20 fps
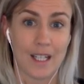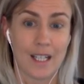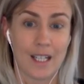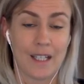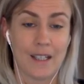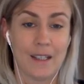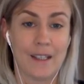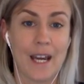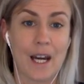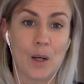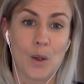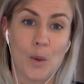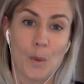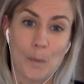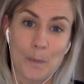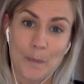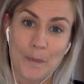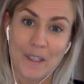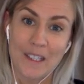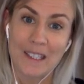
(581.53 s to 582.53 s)
Now,
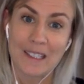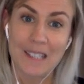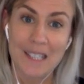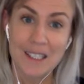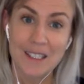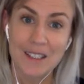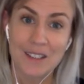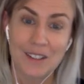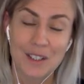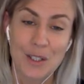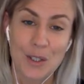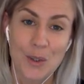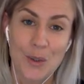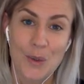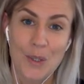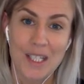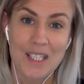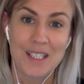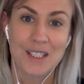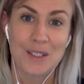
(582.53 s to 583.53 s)
let's
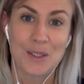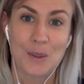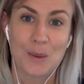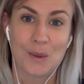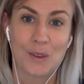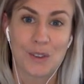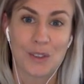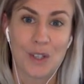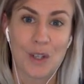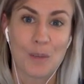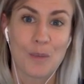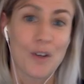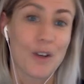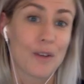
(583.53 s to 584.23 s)
go into some